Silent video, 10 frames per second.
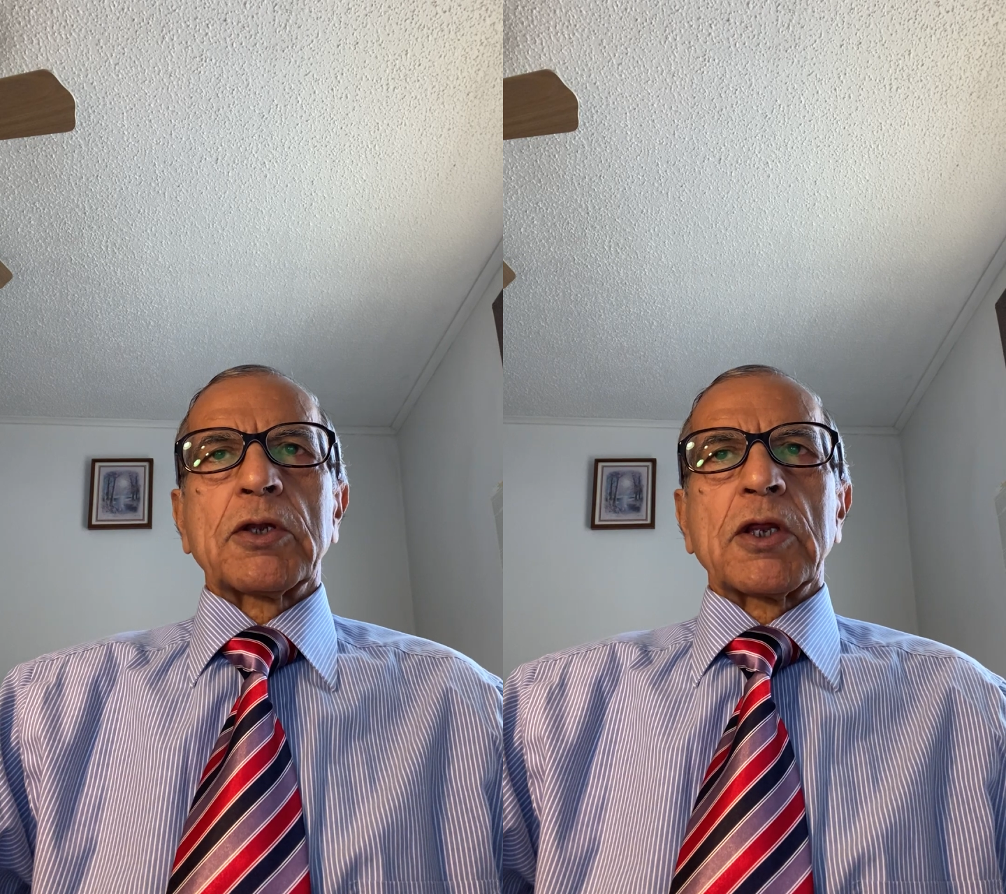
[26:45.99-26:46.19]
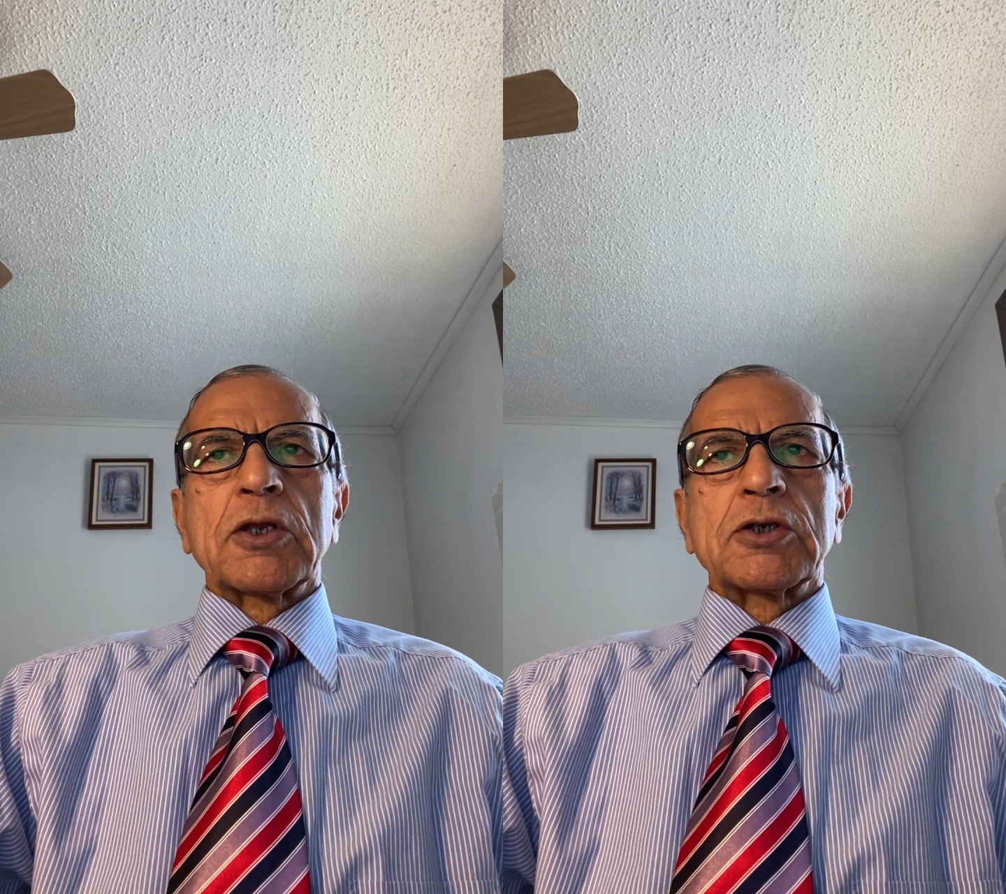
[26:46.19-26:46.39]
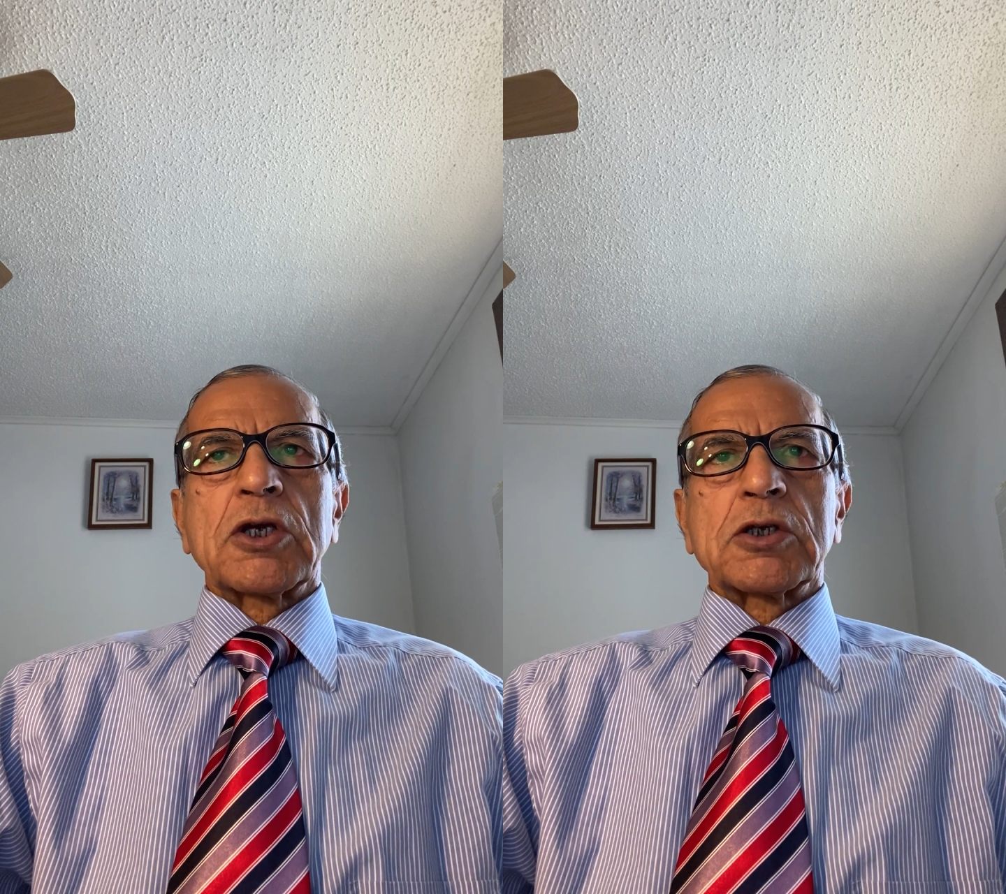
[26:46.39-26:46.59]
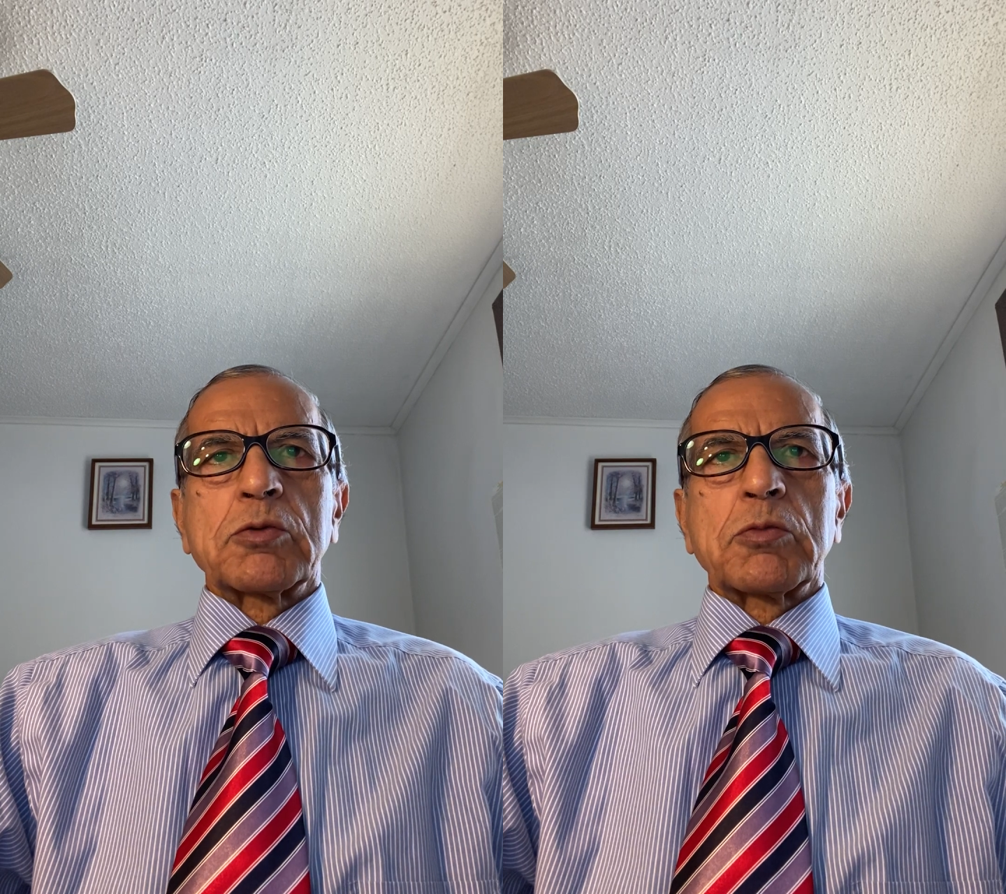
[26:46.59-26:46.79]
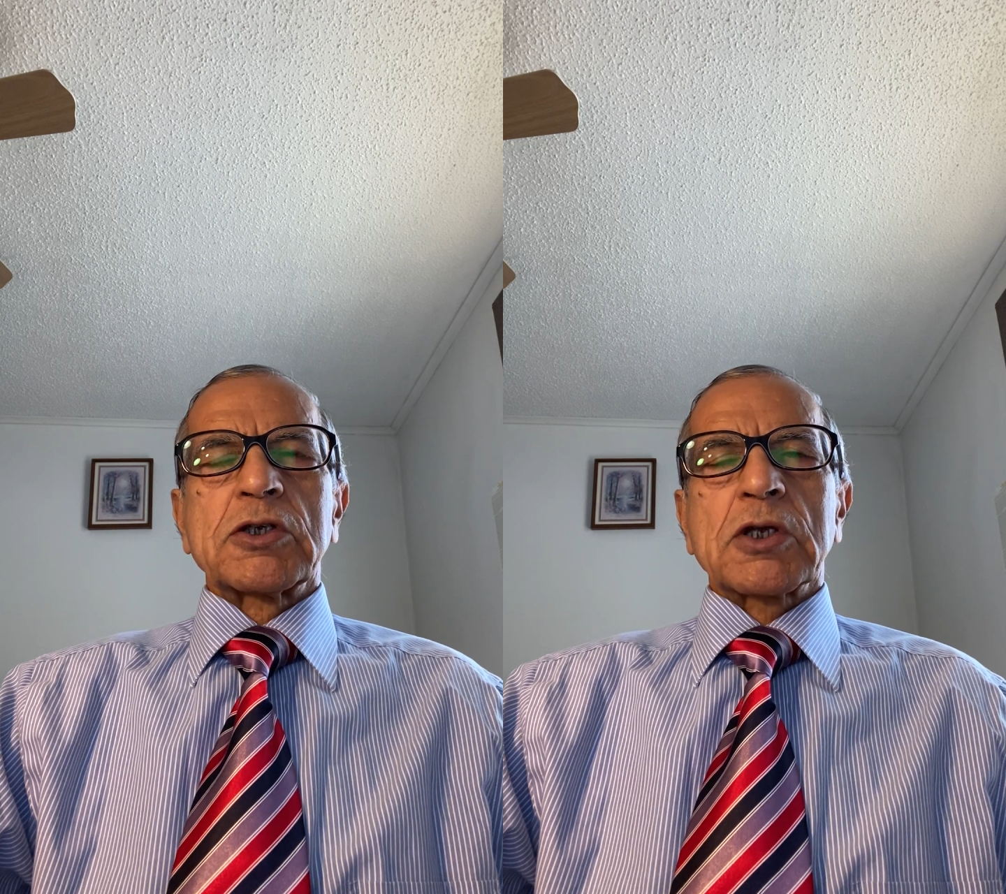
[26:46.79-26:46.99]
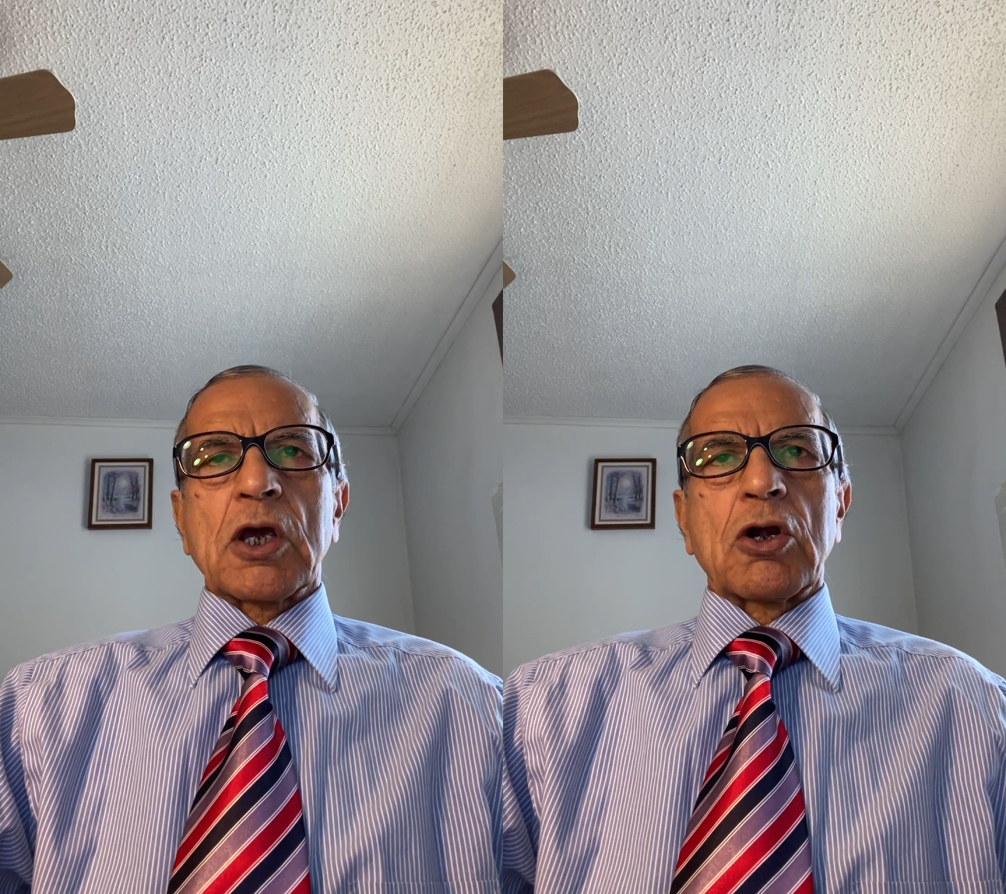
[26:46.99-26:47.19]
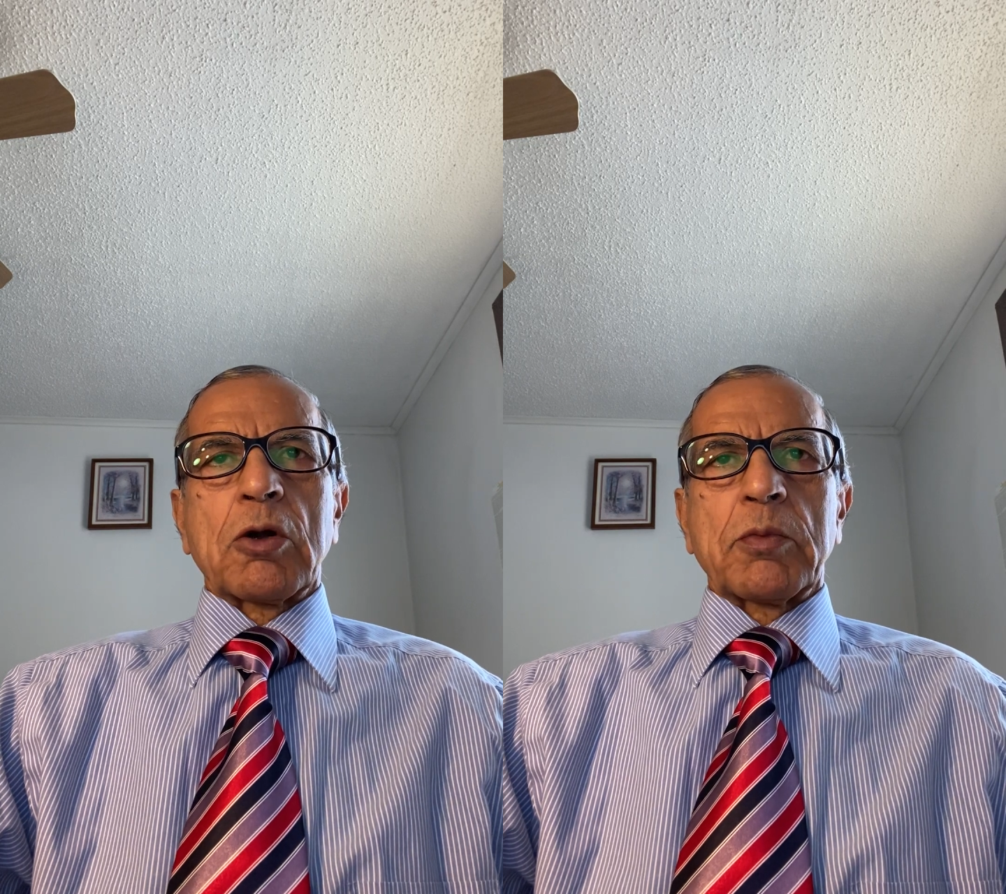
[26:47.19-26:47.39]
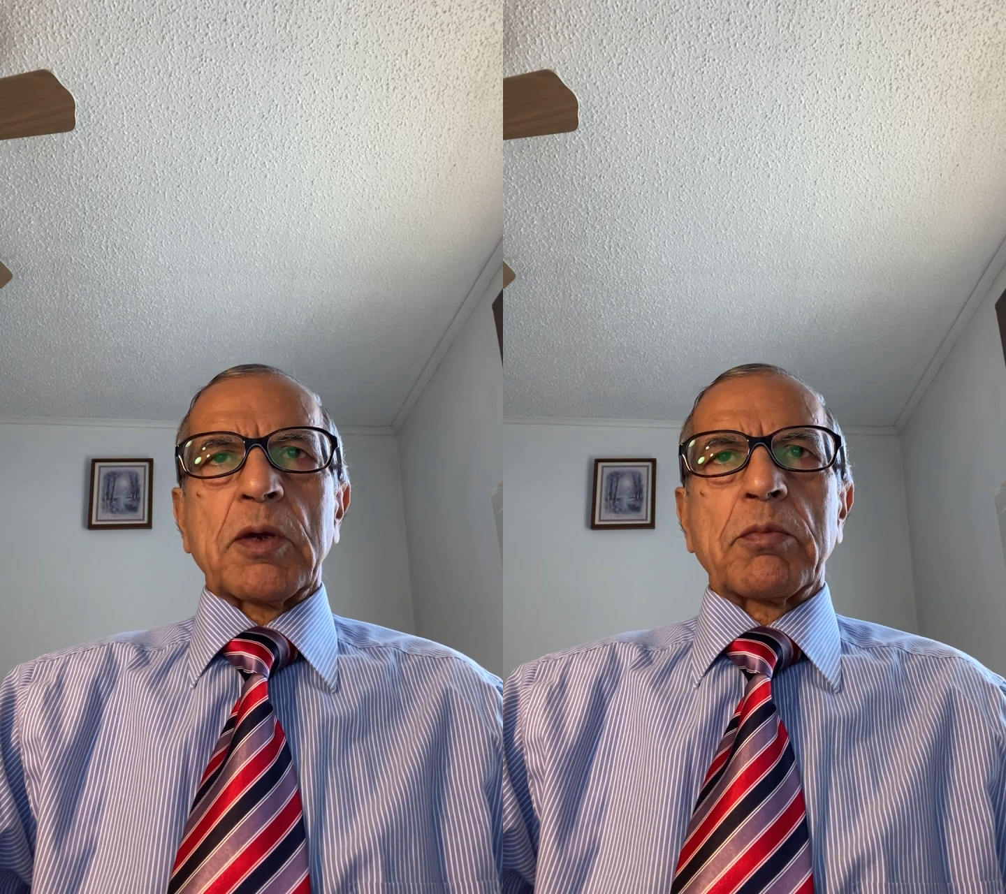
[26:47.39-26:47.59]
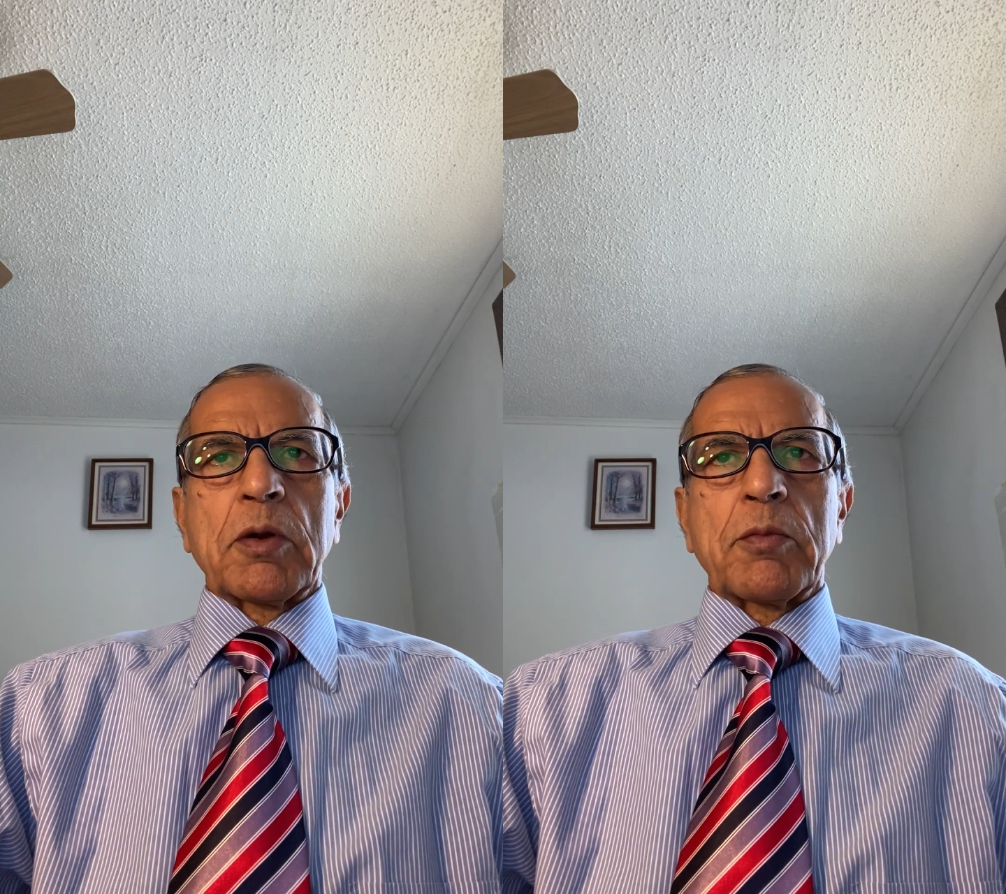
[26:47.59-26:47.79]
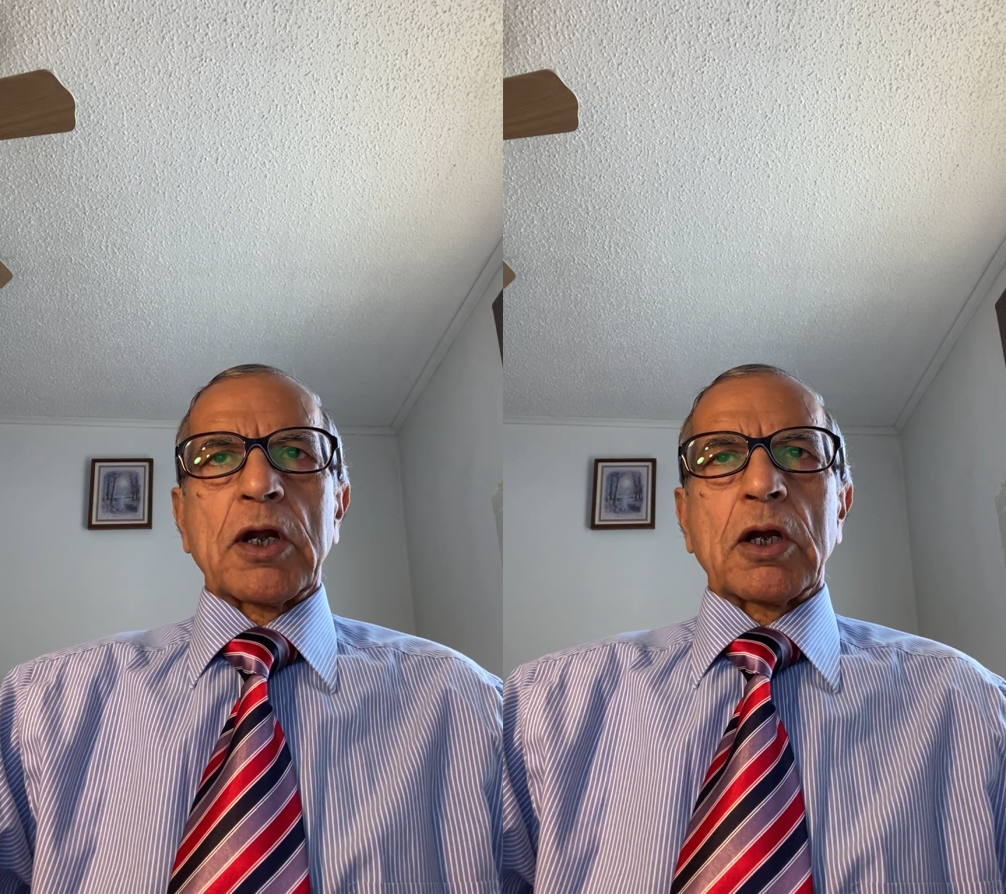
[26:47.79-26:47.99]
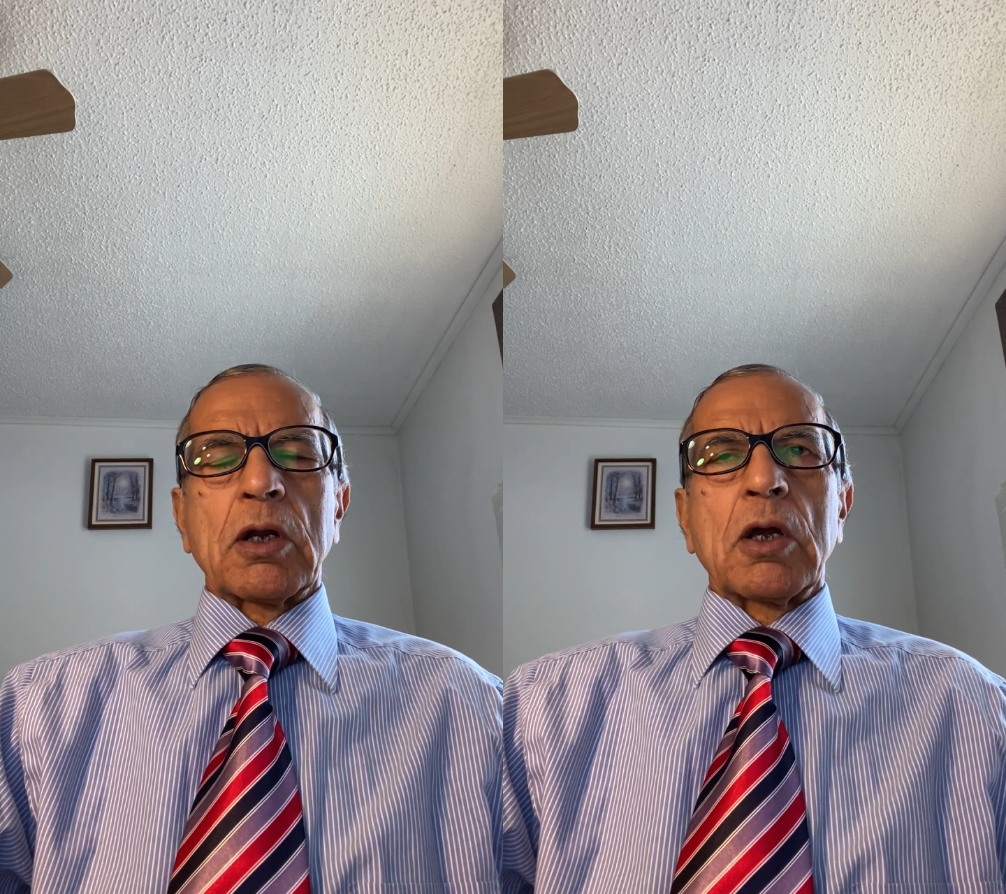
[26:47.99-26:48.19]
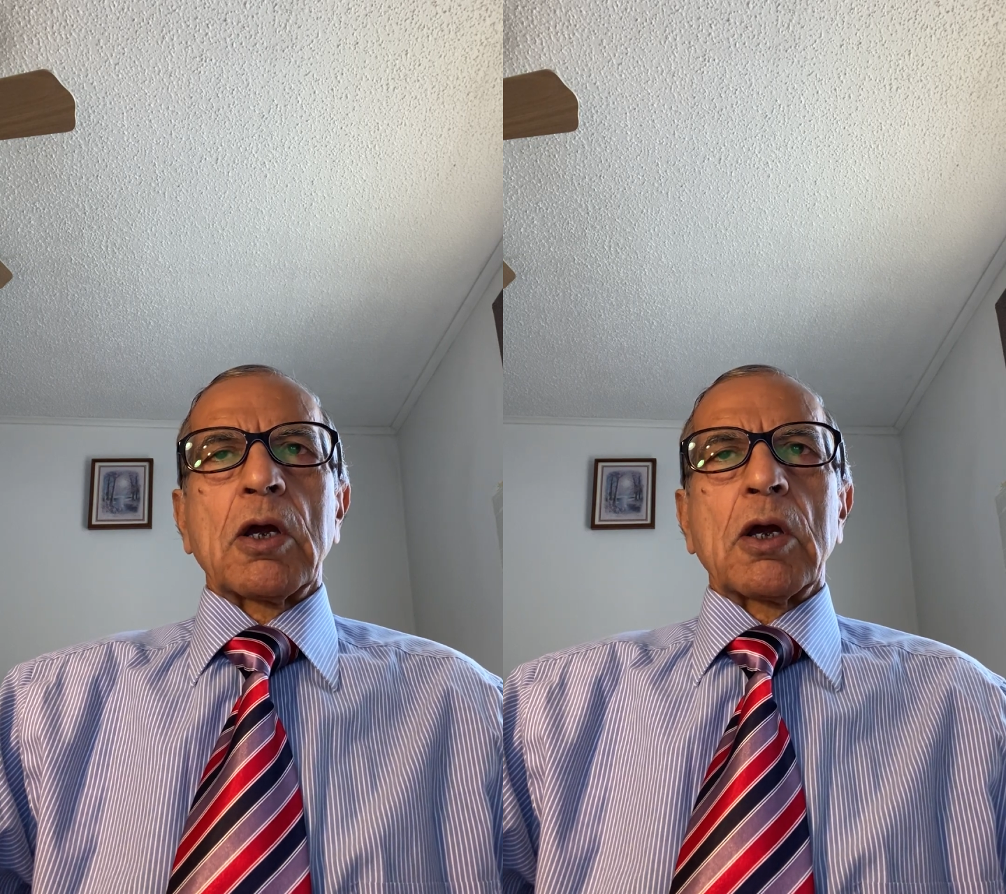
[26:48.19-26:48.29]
then the judgments cannot be implemented.